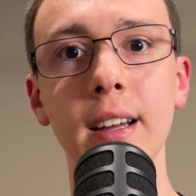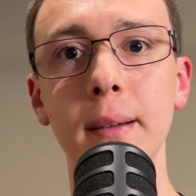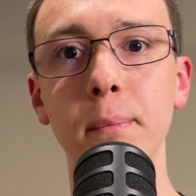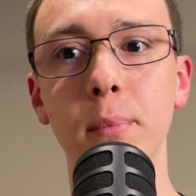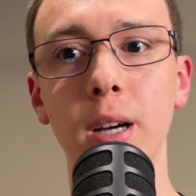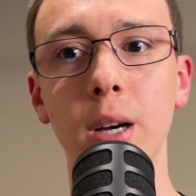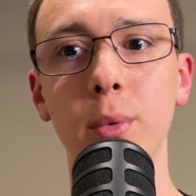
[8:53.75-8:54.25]

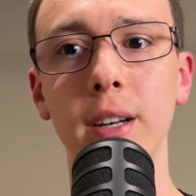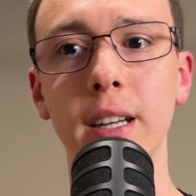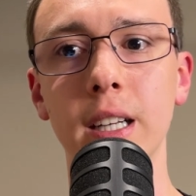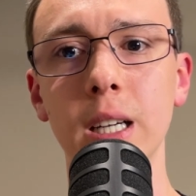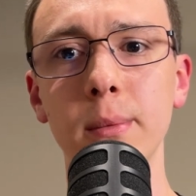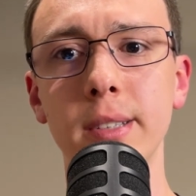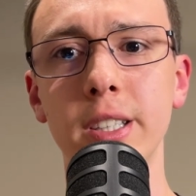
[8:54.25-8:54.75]
But when it
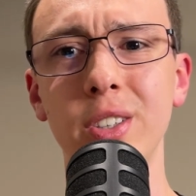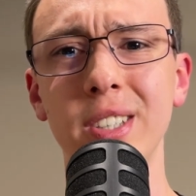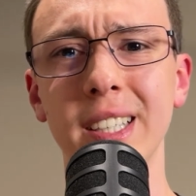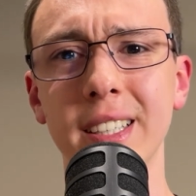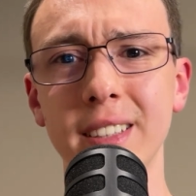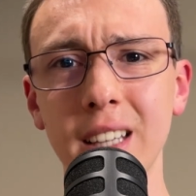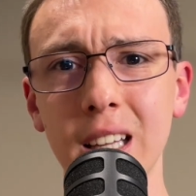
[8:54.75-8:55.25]
comes to using
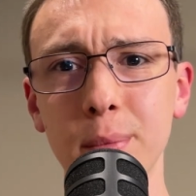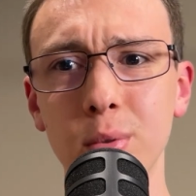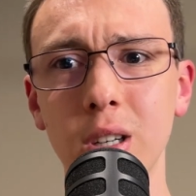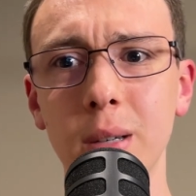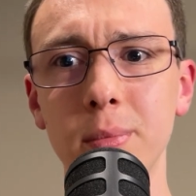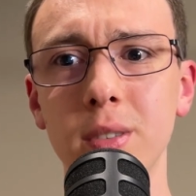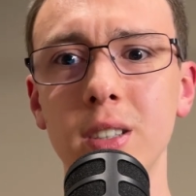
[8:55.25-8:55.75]
a
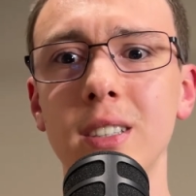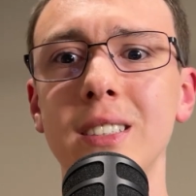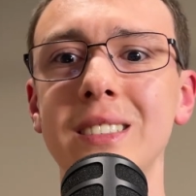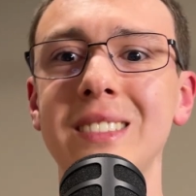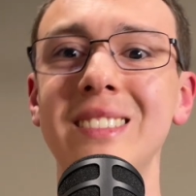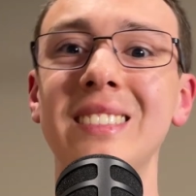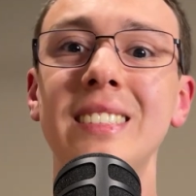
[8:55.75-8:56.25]

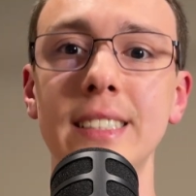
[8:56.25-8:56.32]
teleprompter,